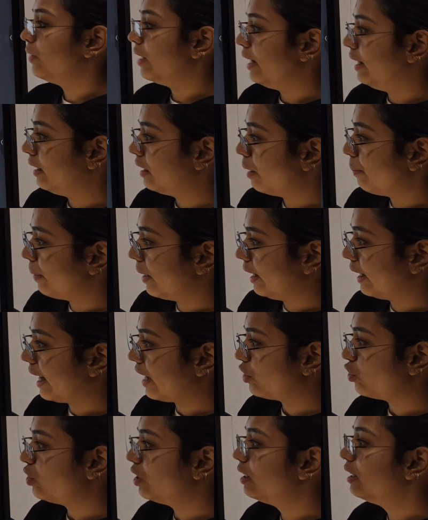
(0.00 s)

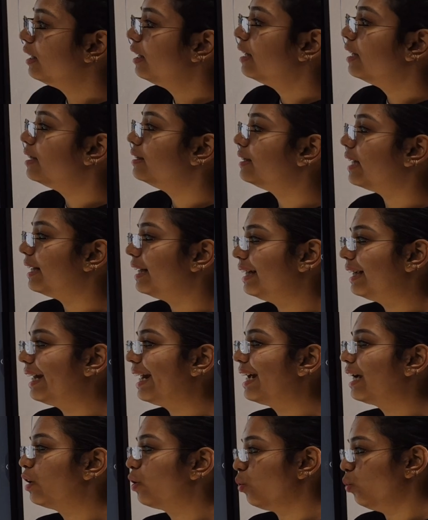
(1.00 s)
Interpretation,
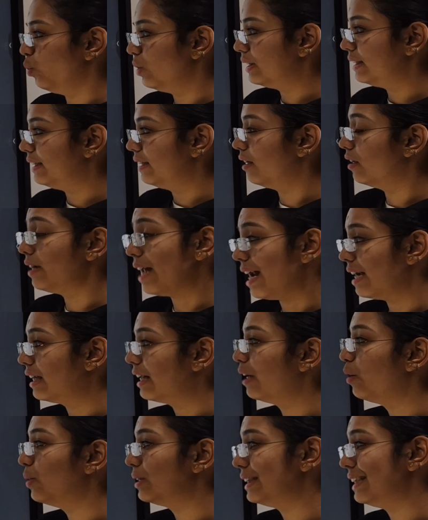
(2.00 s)

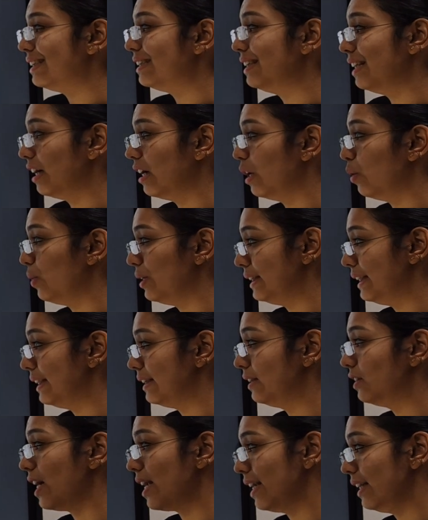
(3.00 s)
dental versus
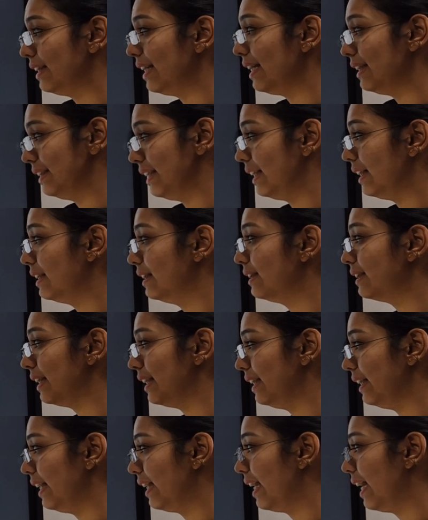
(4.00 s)
genetic signals
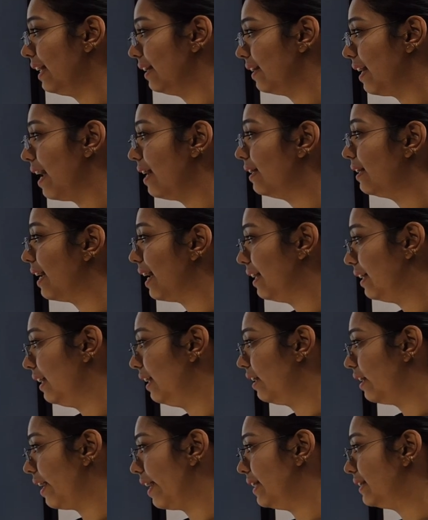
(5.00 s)
indicate that
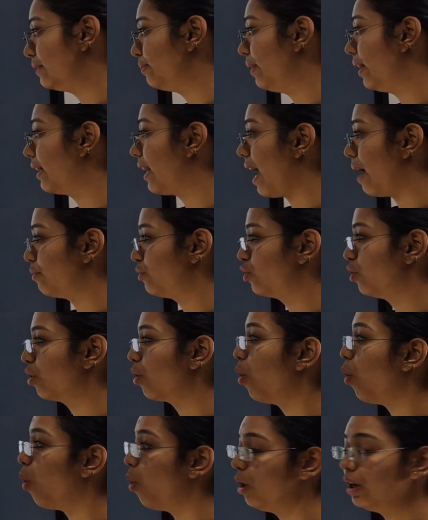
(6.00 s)
dental traits may capture
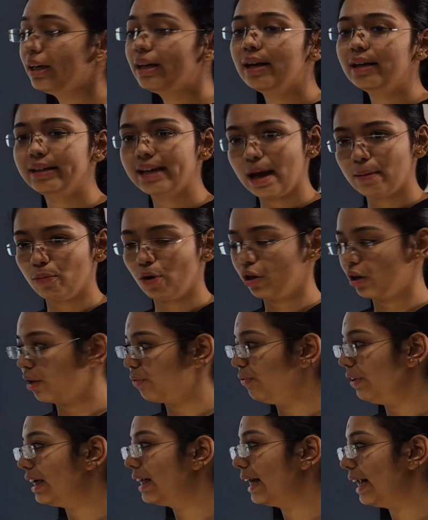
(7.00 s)
older
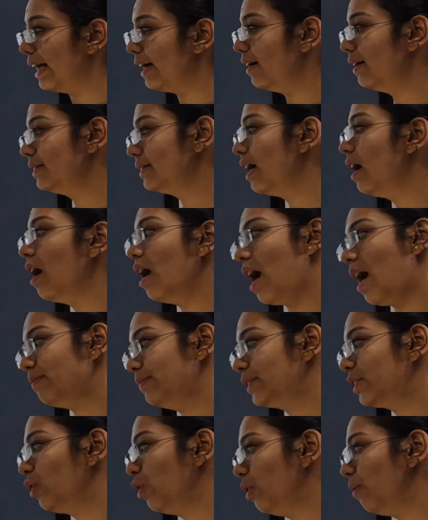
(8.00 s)
demographic layers
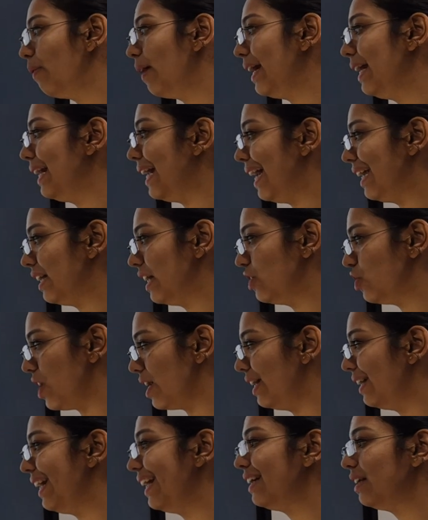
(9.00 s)
obscured by later
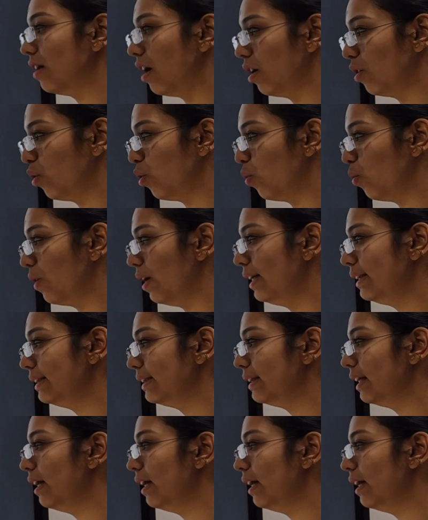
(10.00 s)
genetic turnovers.